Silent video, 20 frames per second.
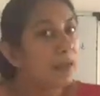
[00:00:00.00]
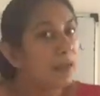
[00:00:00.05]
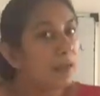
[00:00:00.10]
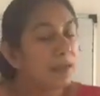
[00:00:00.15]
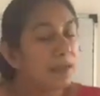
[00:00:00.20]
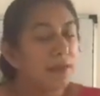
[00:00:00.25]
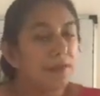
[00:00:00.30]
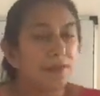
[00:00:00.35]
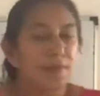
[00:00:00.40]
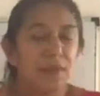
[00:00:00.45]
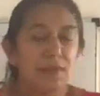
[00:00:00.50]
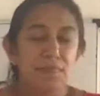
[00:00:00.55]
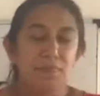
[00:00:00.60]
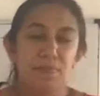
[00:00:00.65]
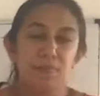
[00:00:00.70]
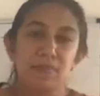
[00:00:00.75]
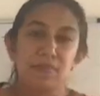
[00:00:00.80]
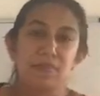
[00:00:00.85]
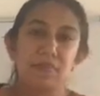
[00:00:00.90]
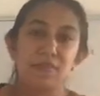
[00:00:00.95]
the great
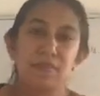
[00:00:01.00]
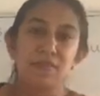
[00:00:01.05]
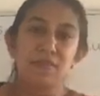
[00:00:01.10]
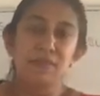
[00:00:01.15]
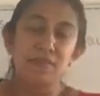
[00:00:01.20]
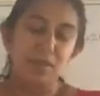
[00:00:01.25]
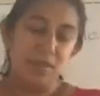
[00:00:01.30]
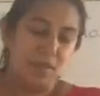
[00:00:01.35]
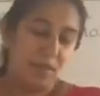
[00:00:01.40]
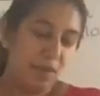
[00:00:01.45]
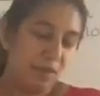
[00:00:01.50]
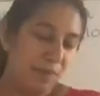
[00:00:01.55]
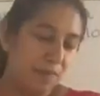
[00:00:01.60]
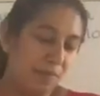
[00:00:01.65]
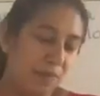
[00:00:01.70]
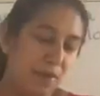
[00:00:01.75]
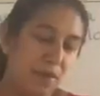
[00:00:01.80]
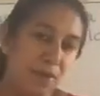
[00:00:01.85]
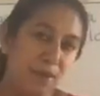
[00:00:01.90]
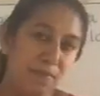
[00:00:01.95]
President
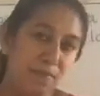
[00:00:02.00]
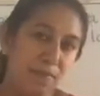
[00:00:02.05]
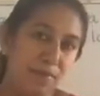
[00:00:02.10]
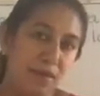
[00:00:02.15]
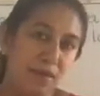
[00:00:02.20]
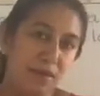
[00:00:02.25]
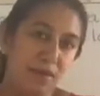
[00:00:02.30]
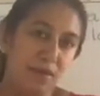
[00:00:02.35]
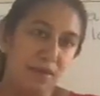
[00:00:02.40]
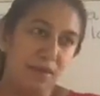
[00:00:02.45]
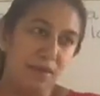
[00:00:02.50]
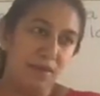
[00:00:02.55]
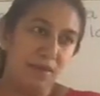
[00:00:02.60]
Abraham Lincoln.